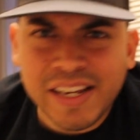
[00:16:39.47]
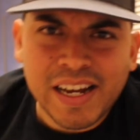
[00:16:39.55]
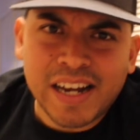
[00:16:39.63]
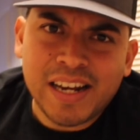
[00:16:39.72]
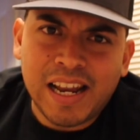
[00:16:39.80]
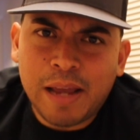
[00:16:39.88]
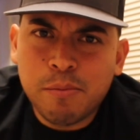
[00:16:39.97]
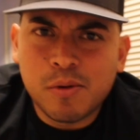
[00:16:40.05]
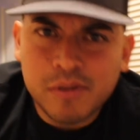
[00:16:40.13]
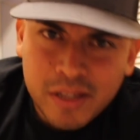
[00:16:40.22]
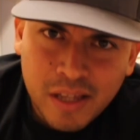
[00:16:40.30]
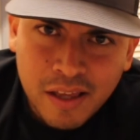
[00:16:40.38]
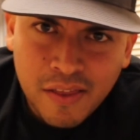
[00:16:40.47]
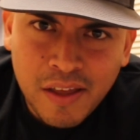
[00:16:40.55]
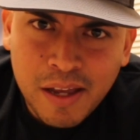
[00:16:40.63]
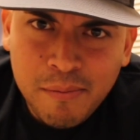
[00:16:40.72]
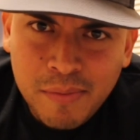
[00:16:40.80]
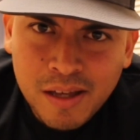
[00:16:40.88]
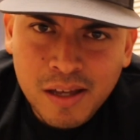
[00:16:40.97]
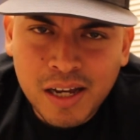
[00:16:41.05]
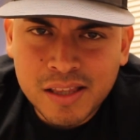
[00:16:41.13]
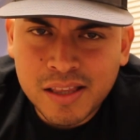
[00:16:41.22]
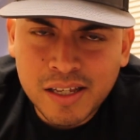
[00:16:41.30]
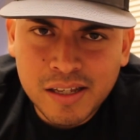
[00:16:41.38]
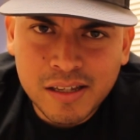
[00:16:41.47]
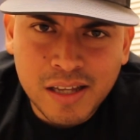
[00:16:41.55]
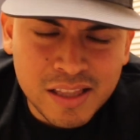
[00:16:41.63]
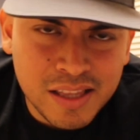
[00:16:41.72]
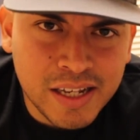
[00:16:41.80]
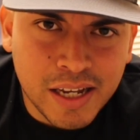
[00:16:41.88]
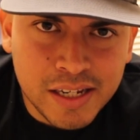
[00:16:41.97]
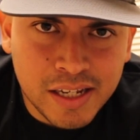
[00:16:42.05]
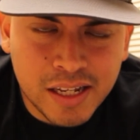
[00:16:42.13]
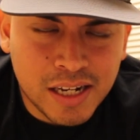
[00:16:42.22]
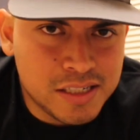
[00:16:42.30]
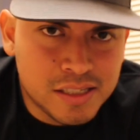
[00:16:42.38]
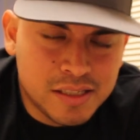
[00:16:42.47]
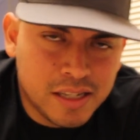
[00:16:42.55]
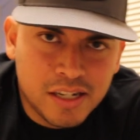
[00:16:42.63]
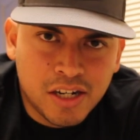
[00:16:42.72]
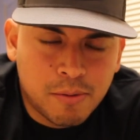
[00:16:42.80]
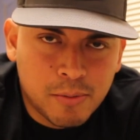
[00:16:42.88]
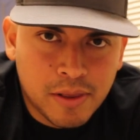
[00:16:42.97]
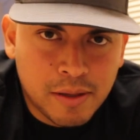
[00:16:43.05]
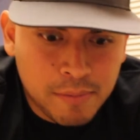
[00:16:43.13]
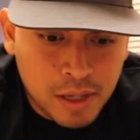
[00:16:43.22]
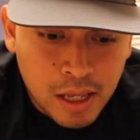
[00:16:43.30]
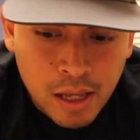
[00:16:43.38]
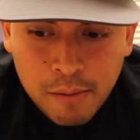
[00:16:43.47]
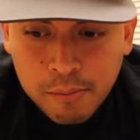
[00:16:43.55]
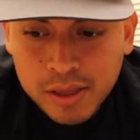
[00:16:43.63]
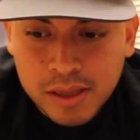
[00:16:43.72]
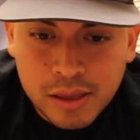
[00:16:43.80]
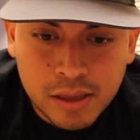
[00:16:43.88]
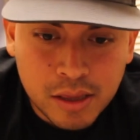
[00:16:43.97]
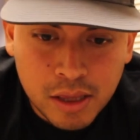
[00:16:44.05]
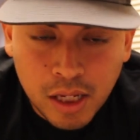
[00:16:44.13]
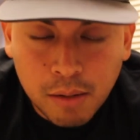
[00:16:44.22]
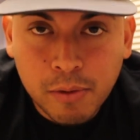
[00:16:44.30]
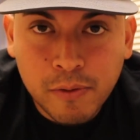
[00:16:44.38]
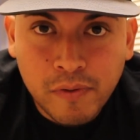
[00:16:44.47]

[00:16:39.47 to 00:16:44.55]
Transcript: think I labeled them. I think I think I did. I just didn't number them. But number